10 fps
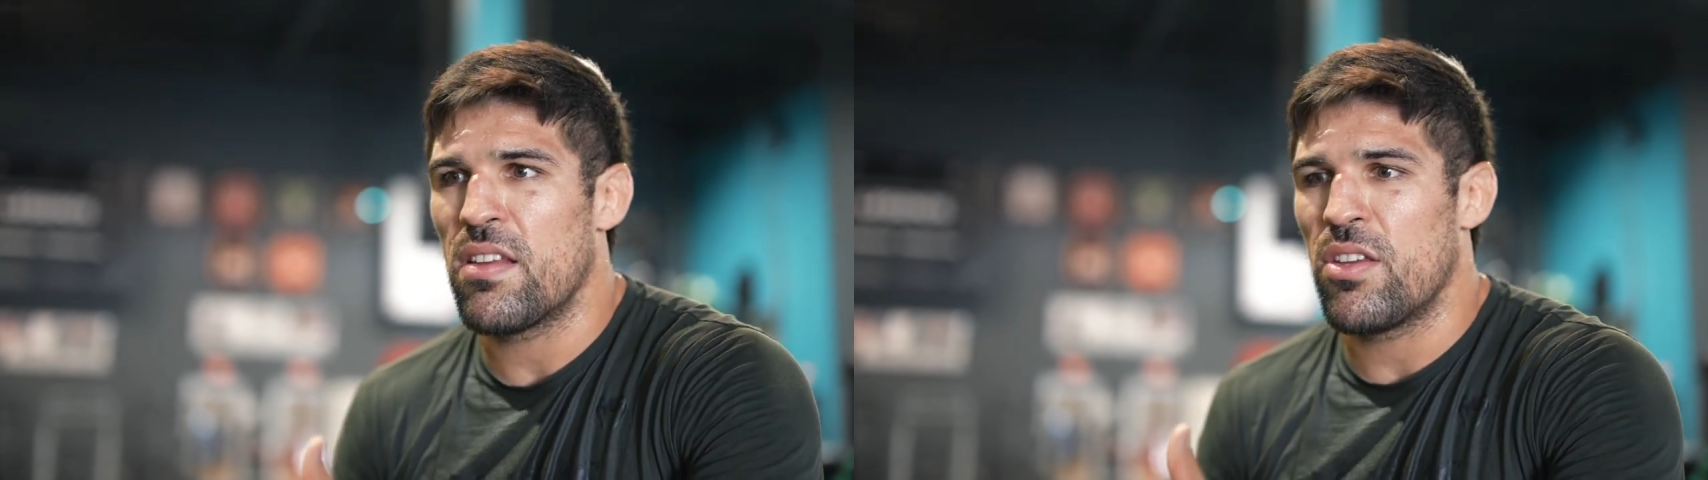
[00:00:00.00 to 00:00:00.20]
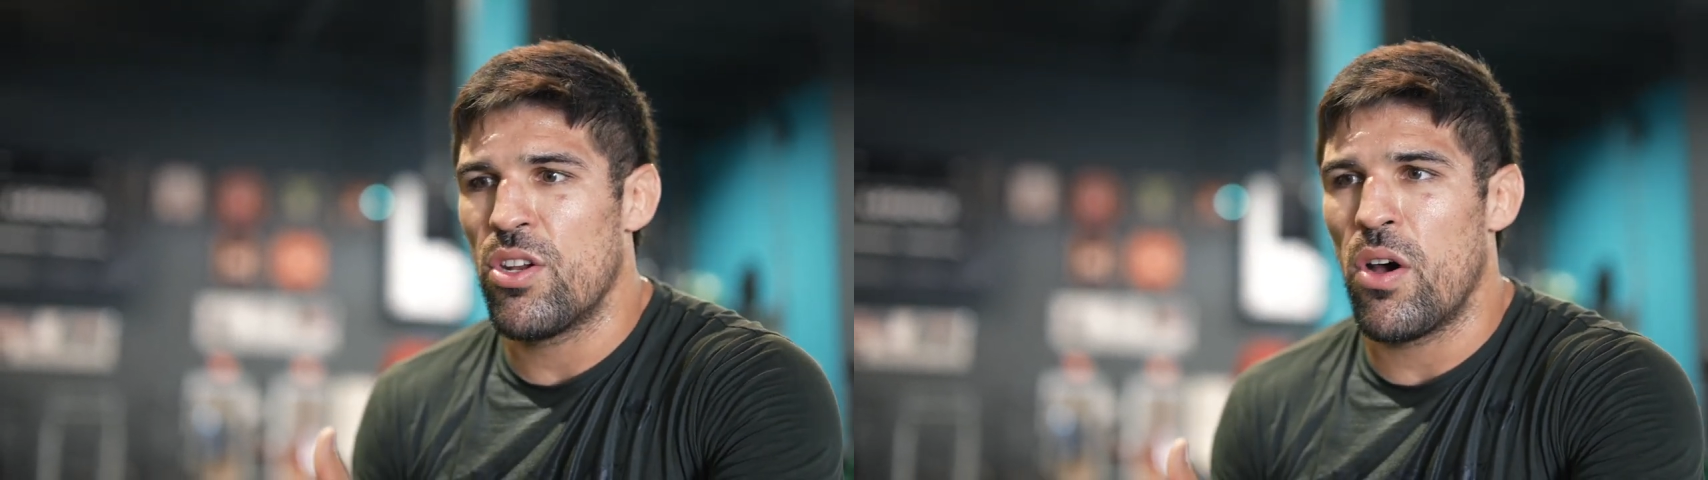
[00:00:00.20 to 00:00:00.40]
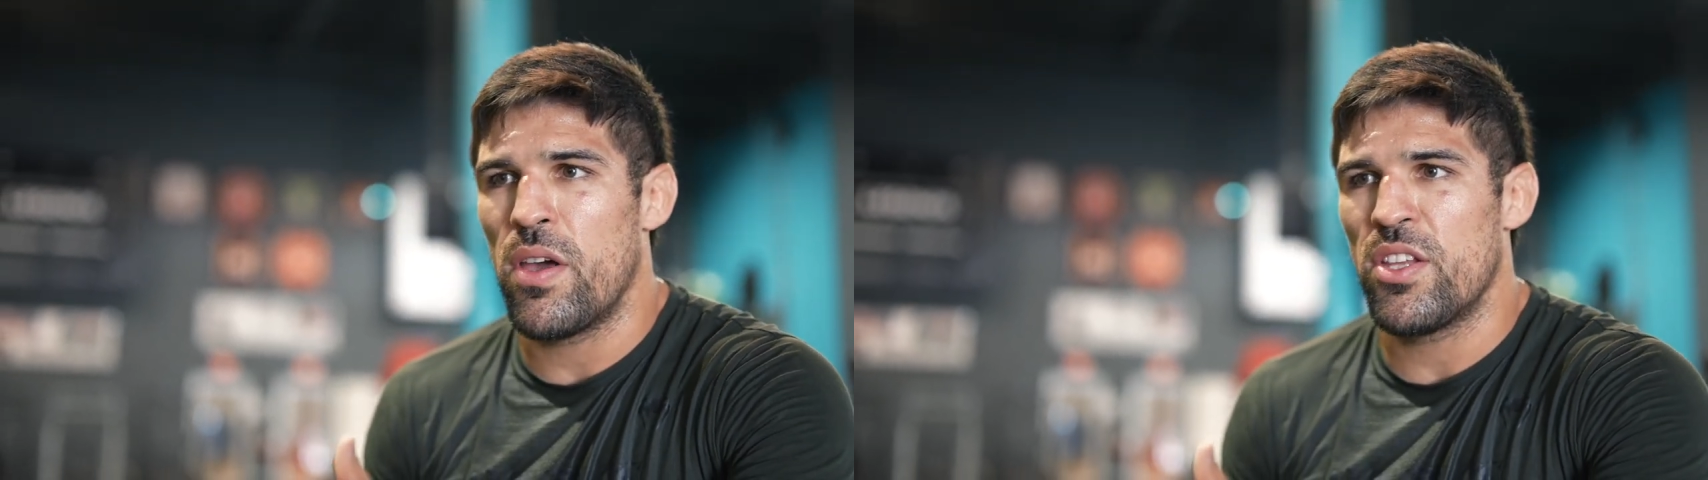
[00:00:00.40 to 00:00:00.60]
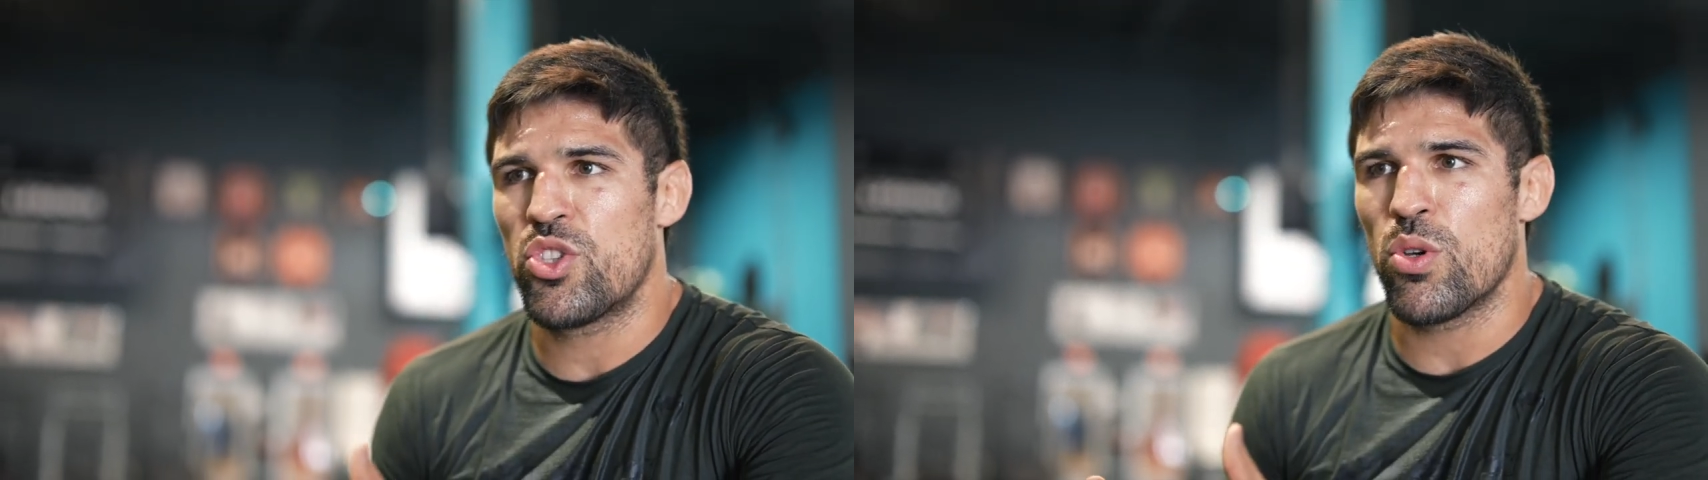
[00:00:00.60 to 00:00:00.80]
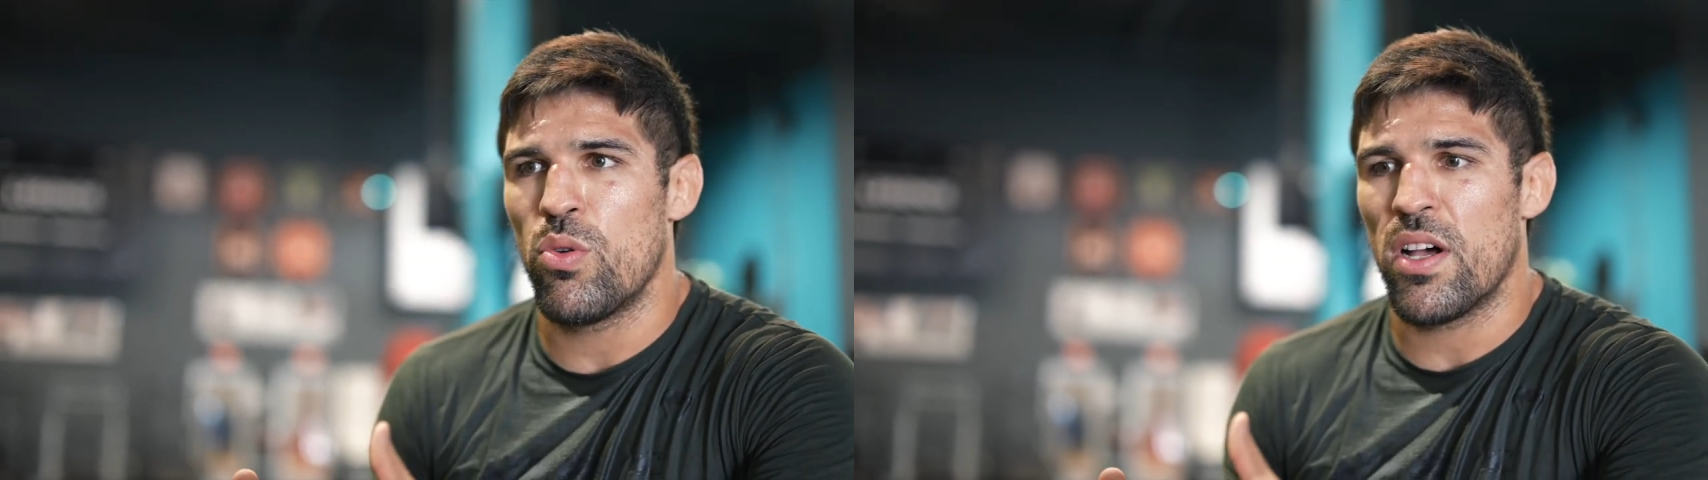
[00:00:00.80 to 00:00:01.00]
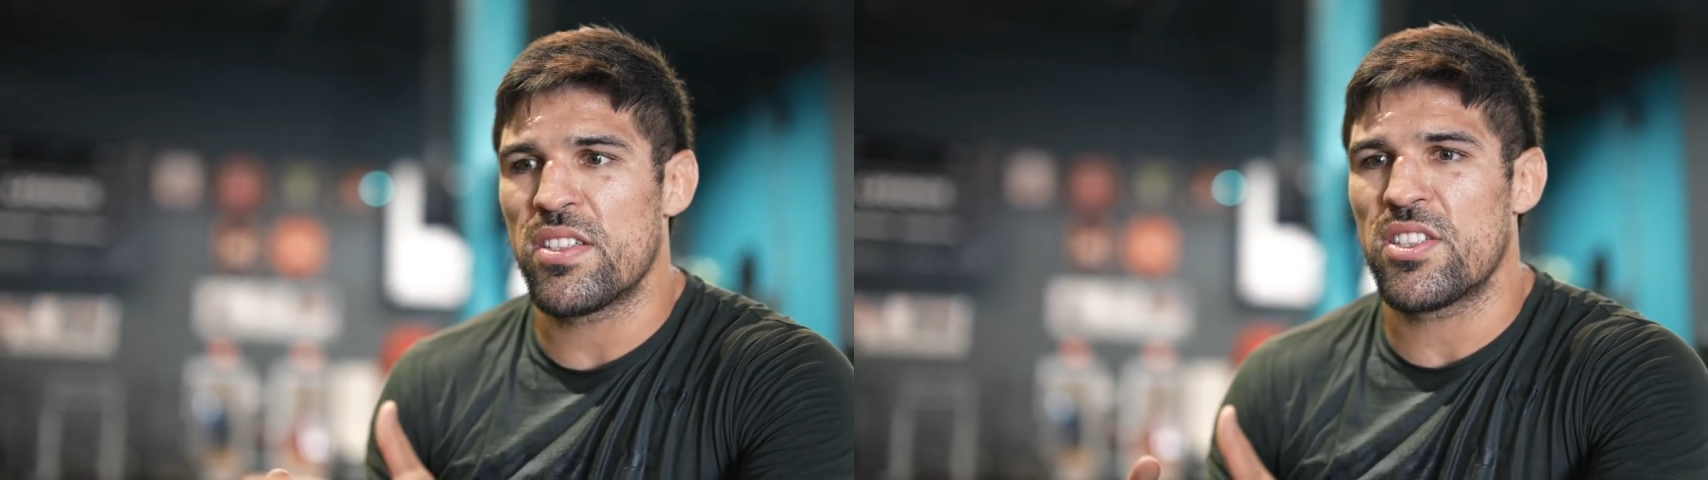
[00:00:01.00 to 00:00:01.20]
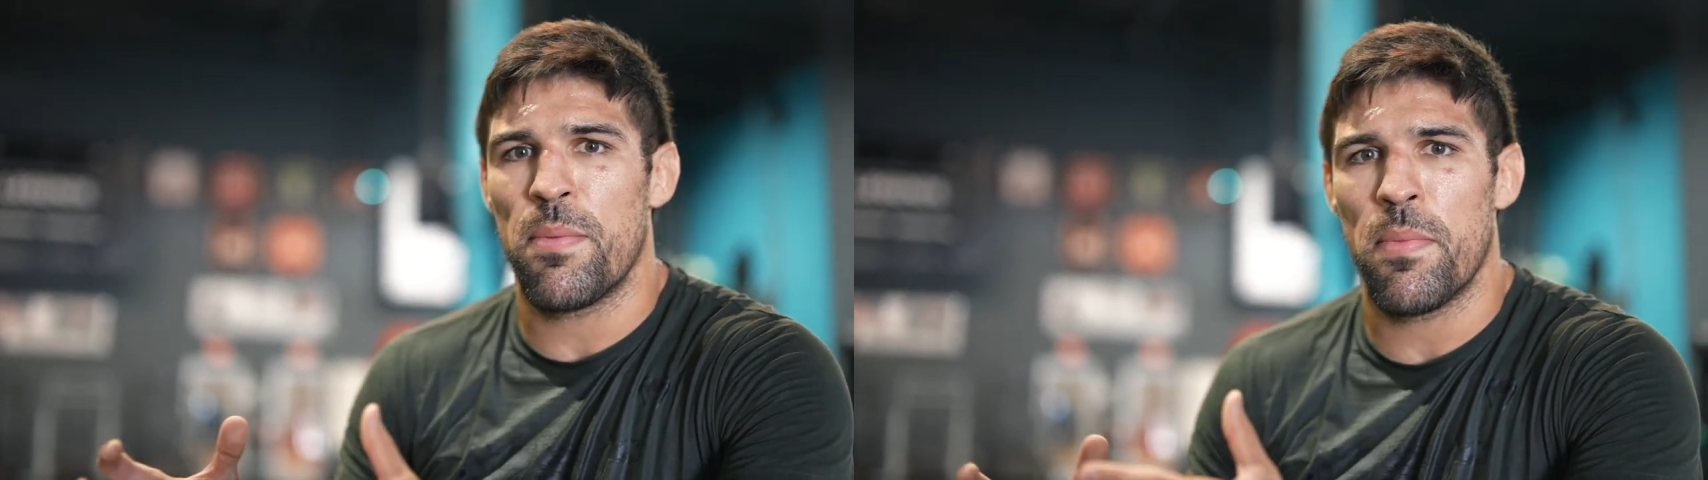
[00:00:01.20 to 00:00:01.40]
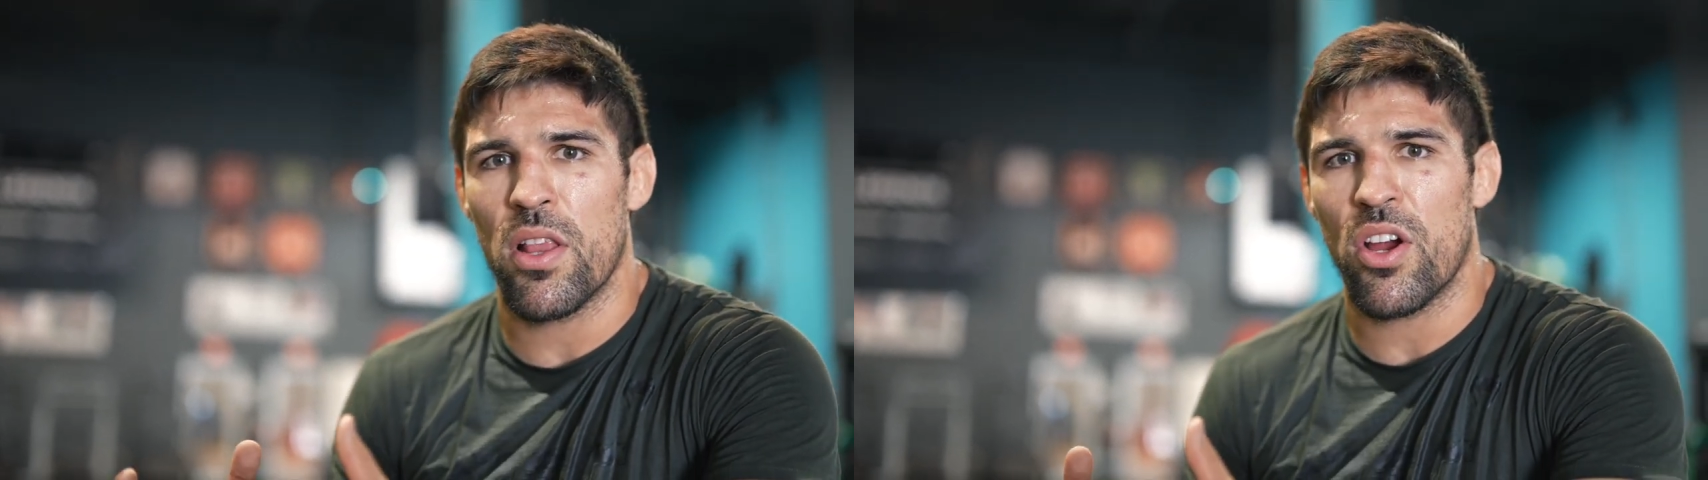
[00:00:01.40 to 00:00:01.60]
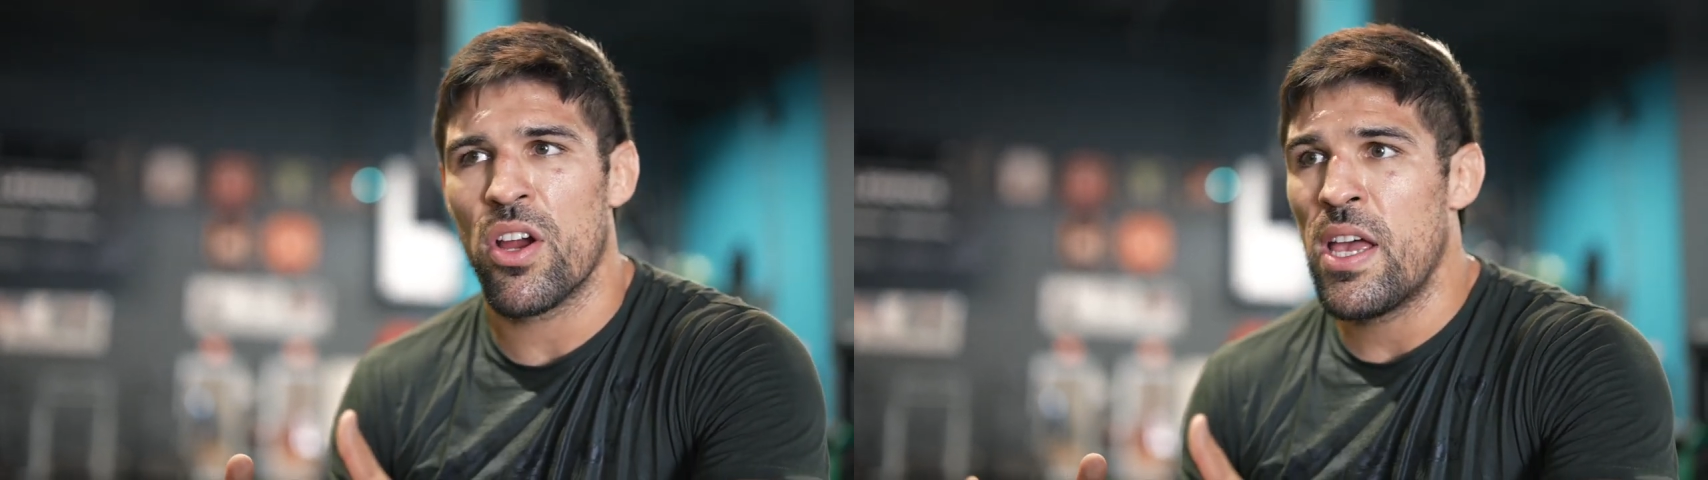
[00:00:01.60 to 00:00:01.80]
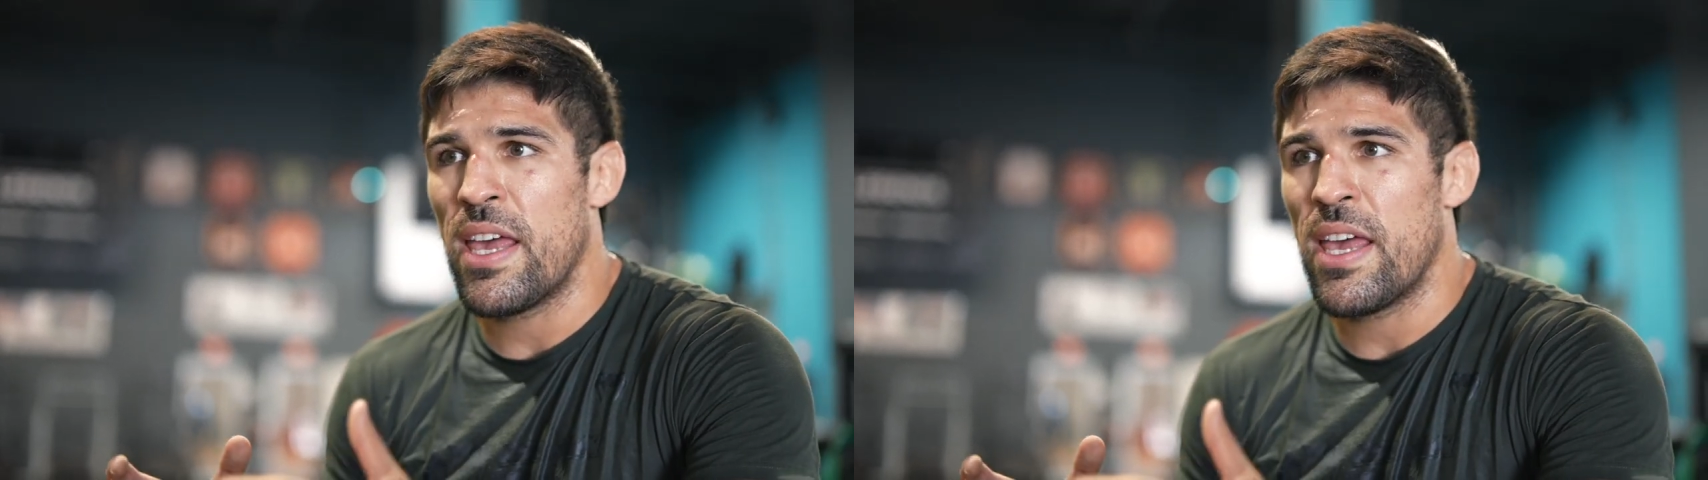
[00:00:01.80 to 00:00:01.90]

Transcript: you know, into a similar